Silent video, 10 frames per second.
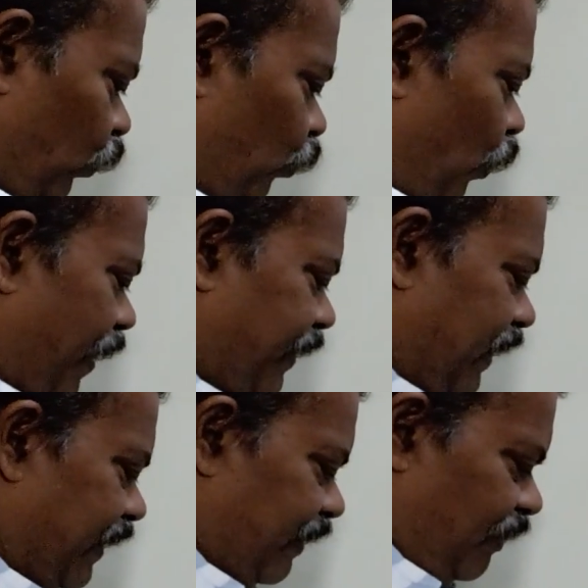quite
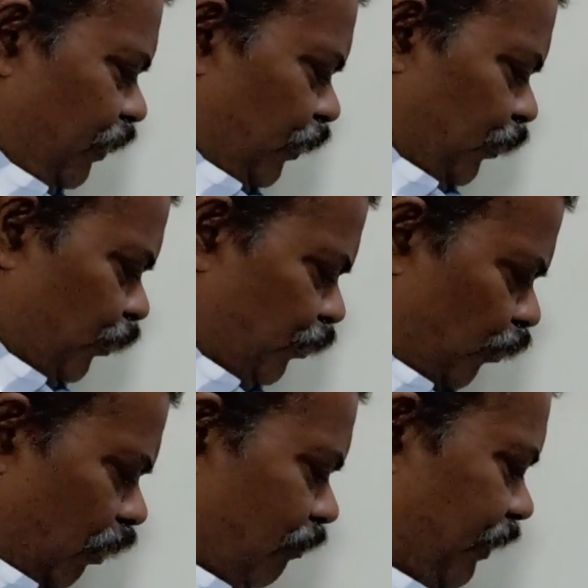clear to
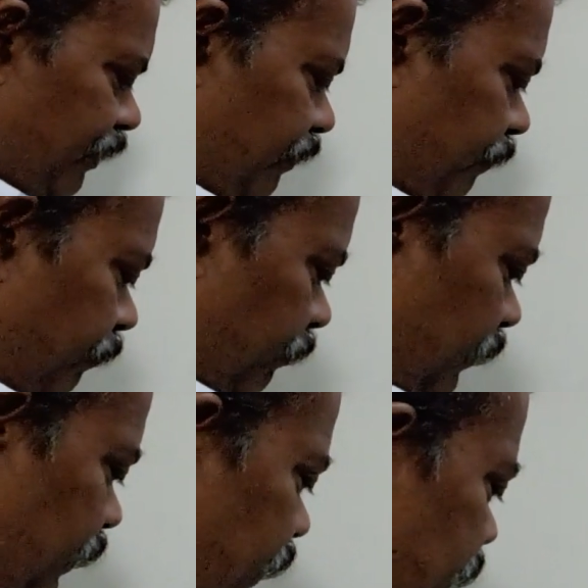solve it.
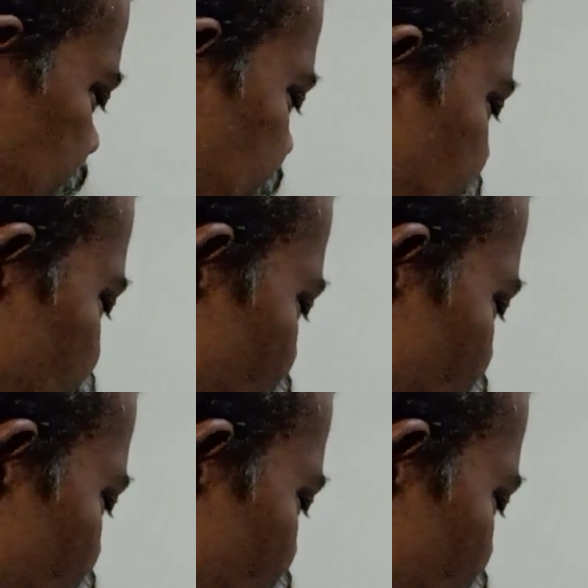Here this is